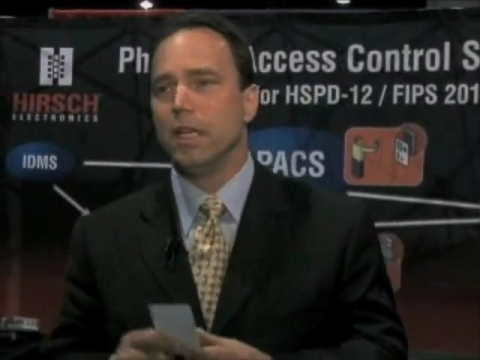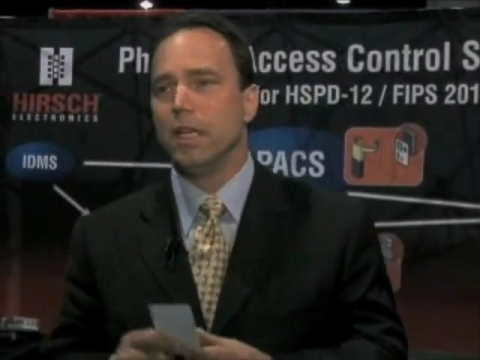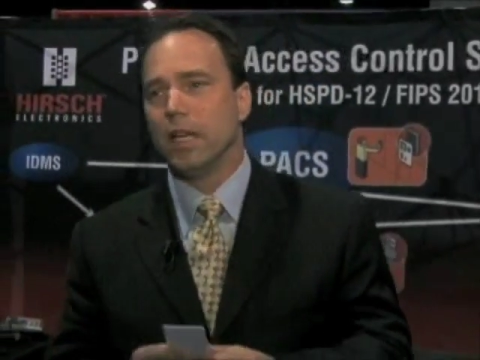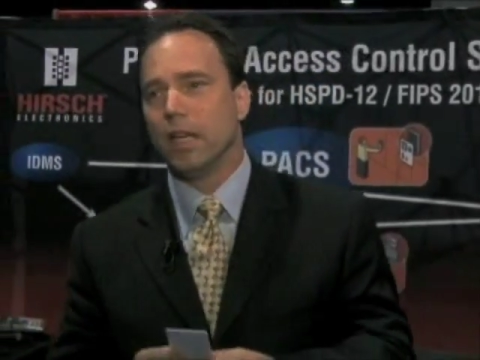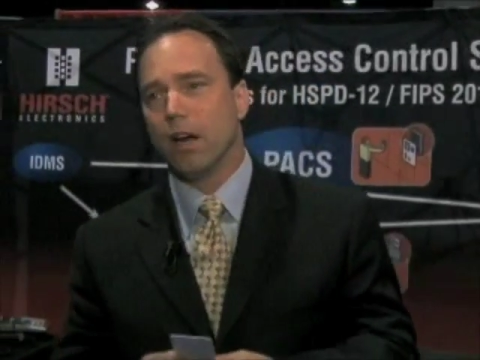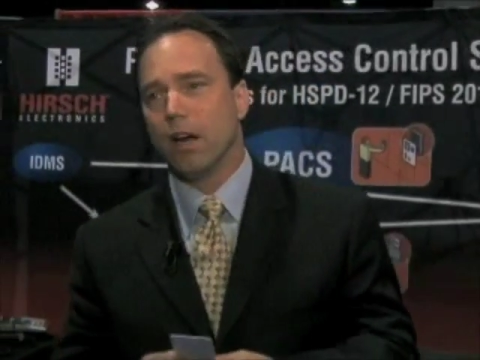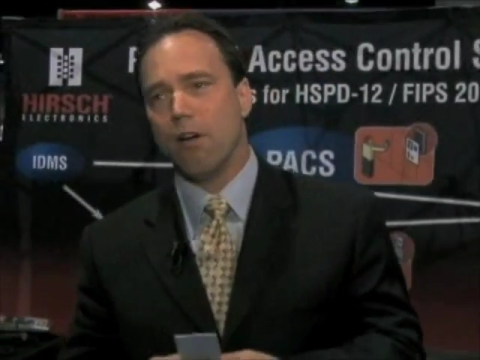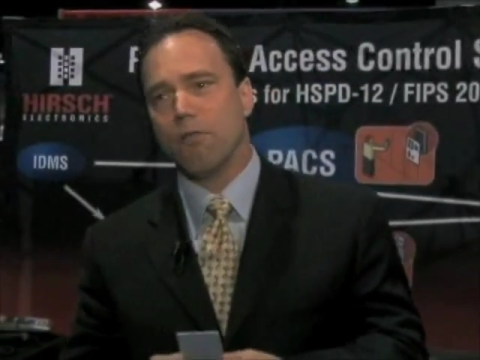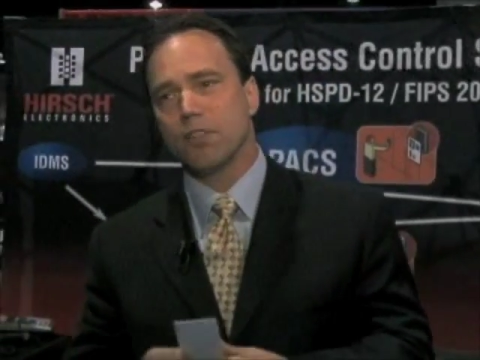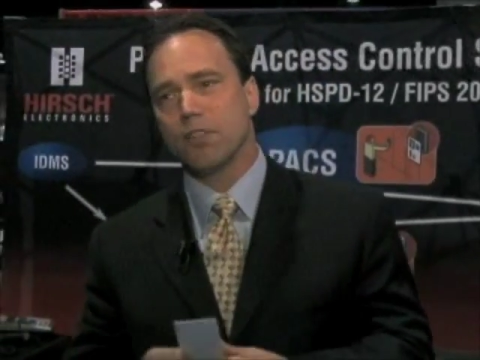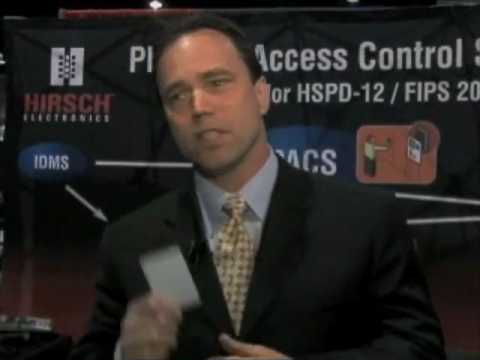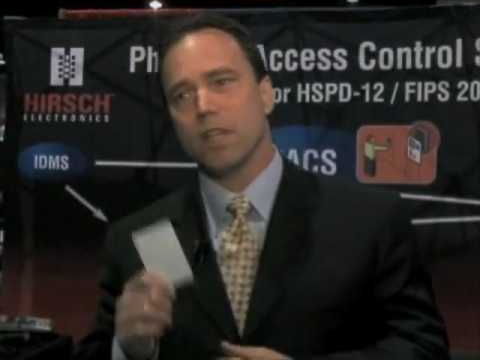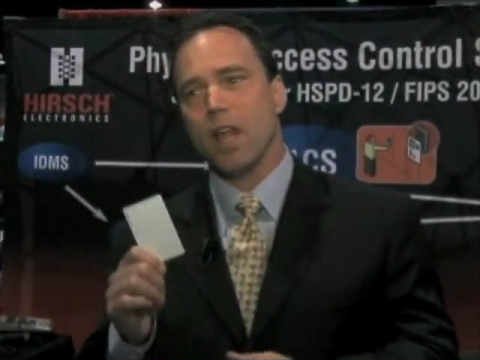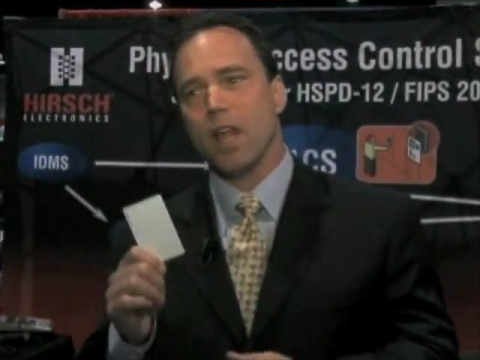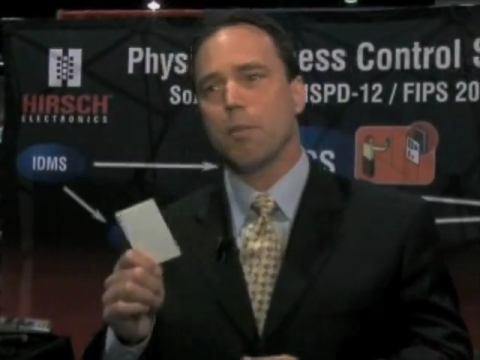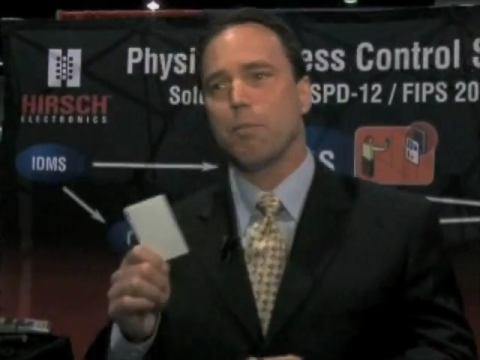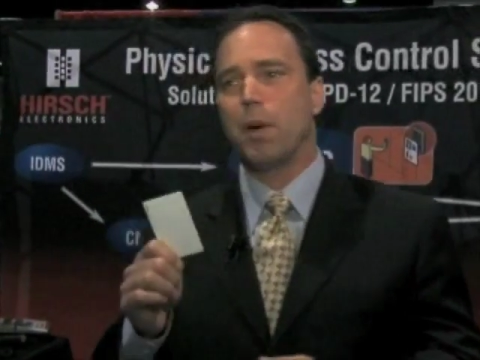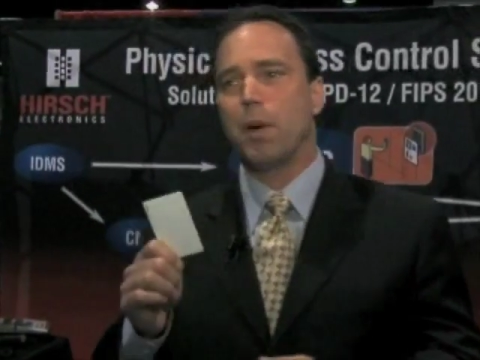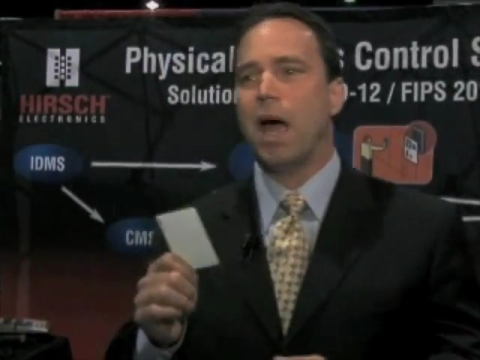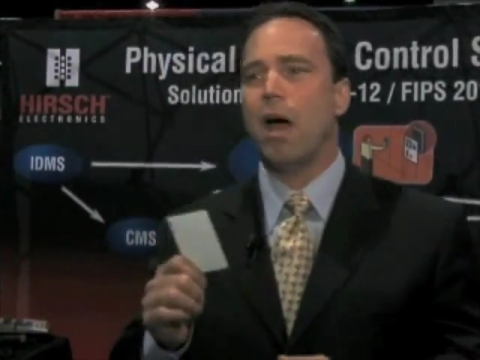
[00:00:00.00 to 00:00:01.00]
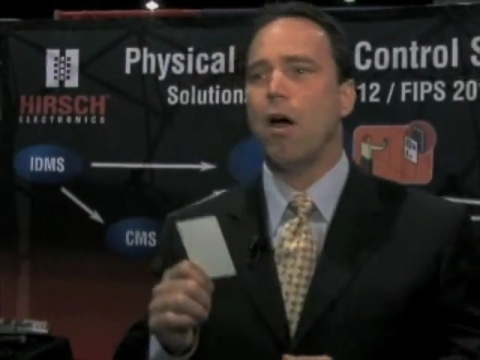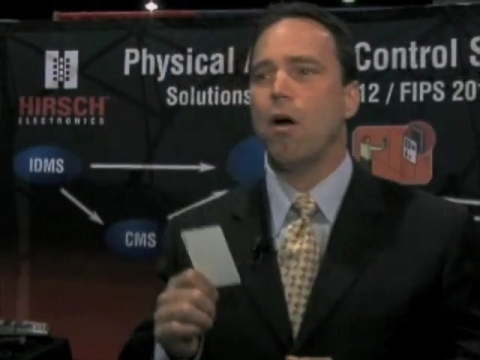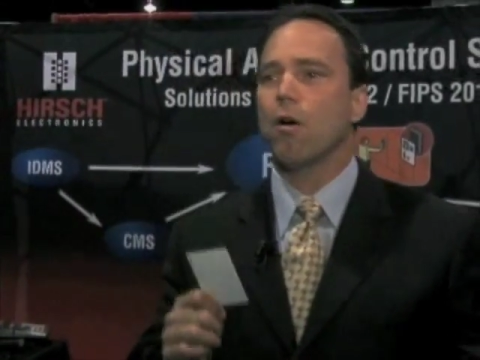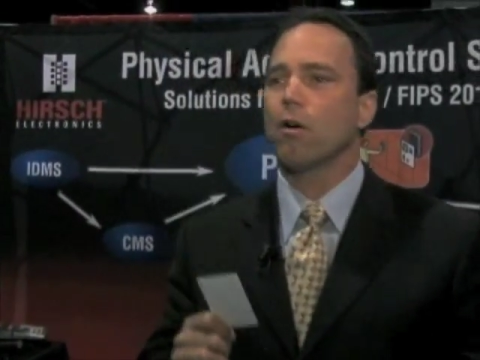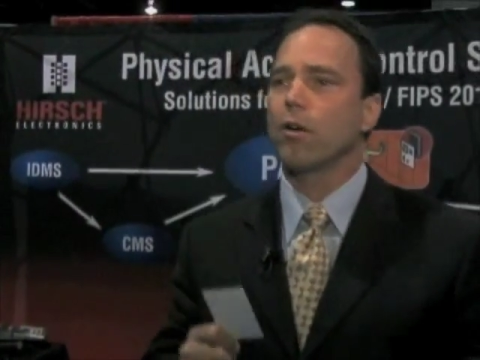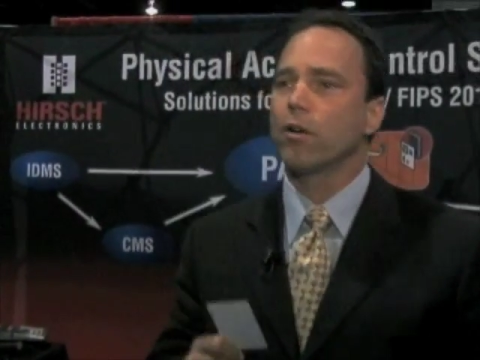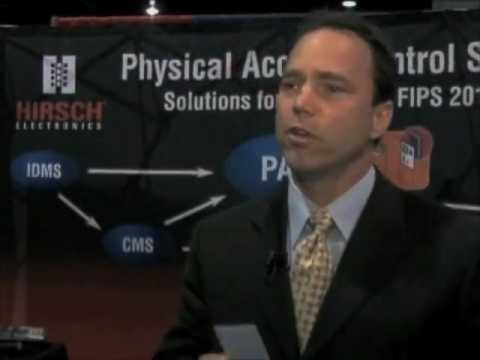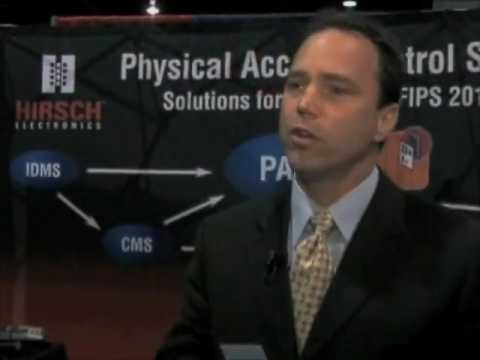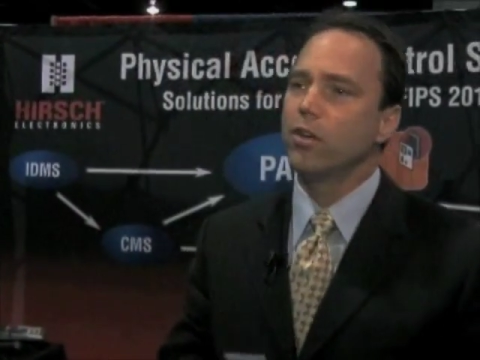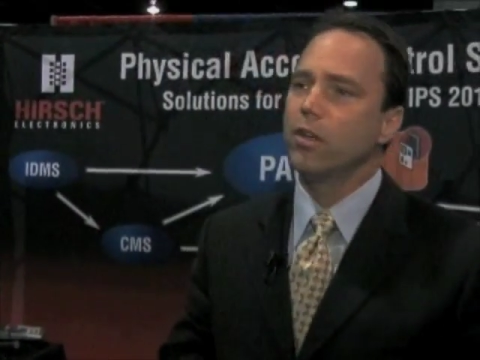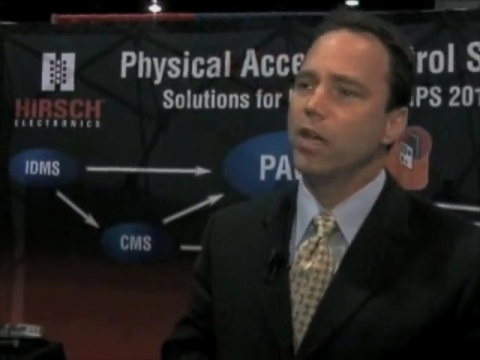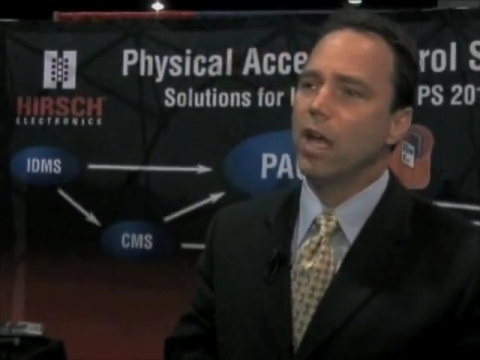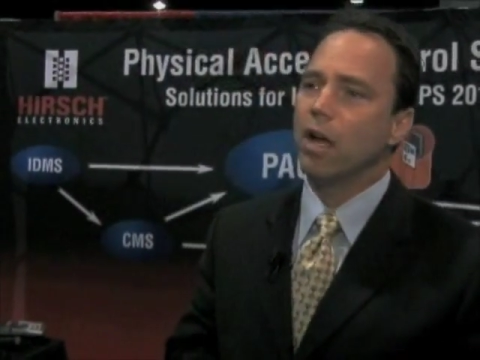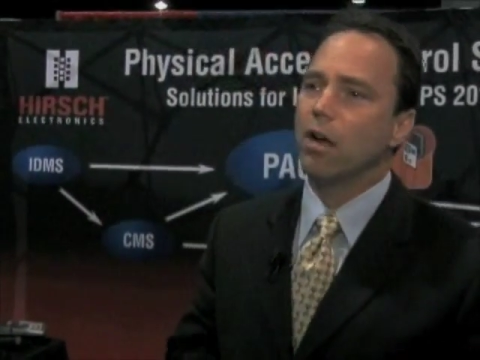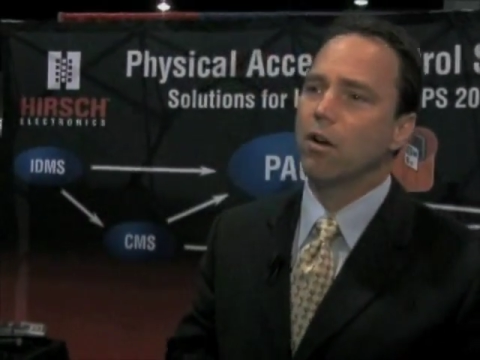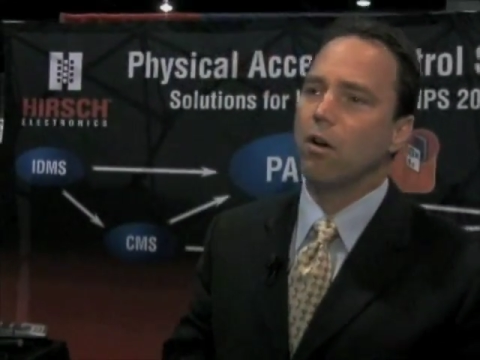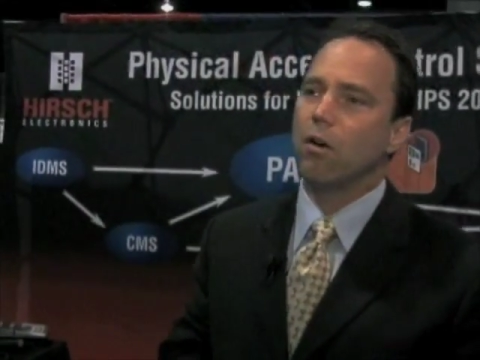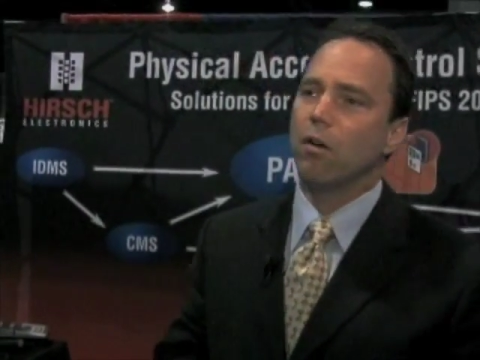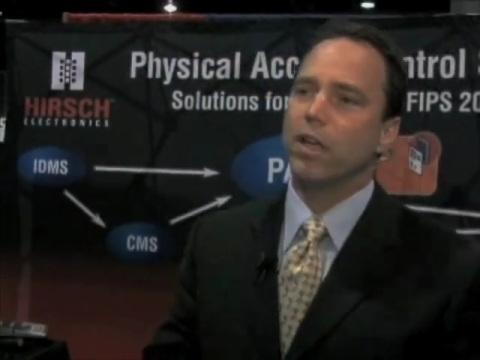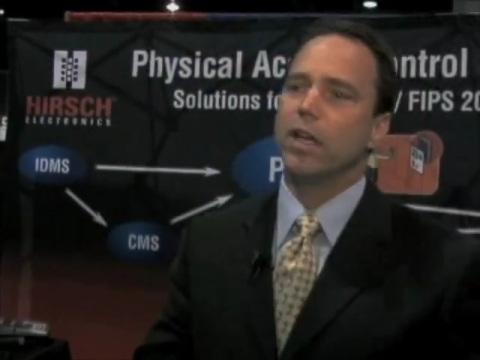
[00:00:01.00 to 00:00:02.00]
It offers a lot of power. You can now
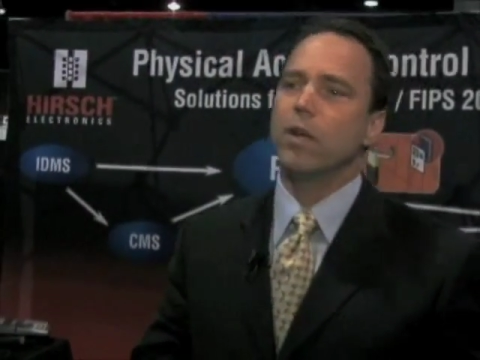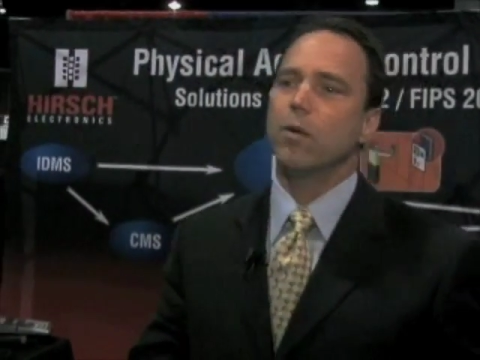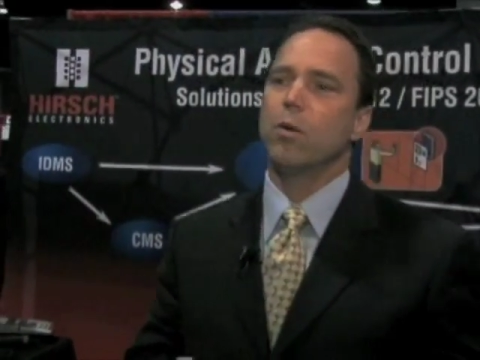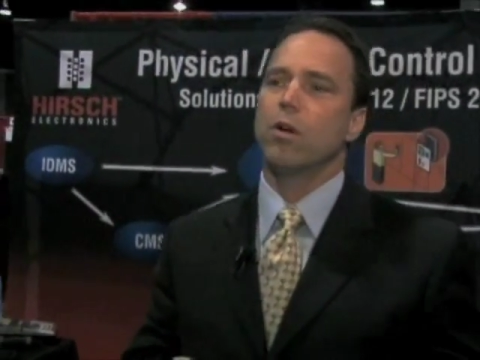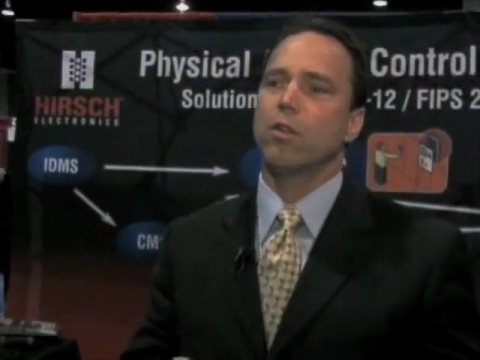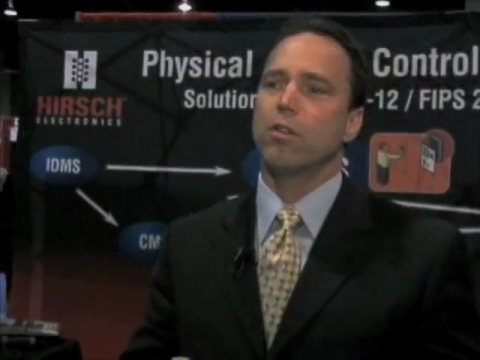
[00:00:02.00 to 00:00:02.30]
go anywhere